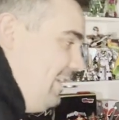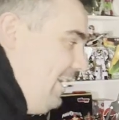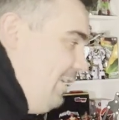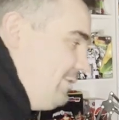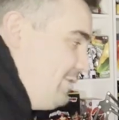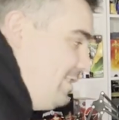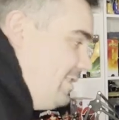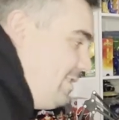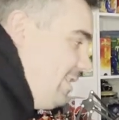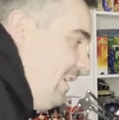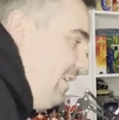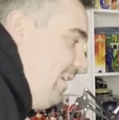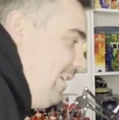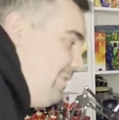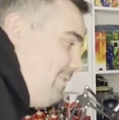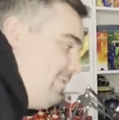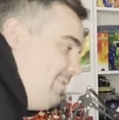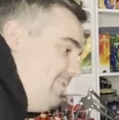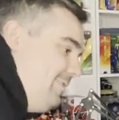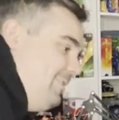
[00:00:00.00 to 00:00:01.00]
I was gonna say I
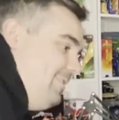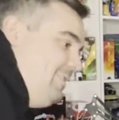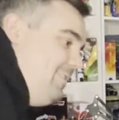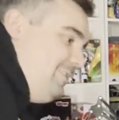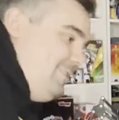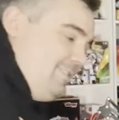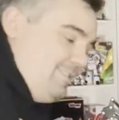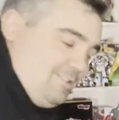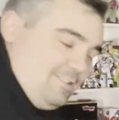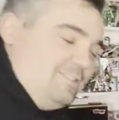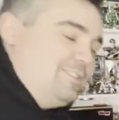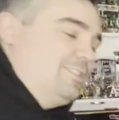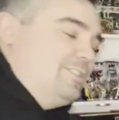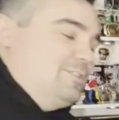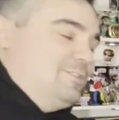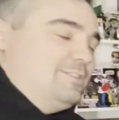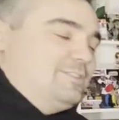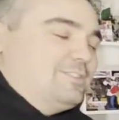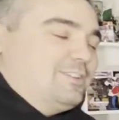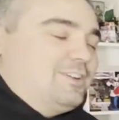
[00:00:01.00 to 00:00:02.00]
continue.
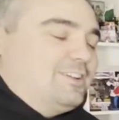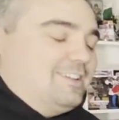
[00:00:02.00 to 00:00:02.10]
Sorry.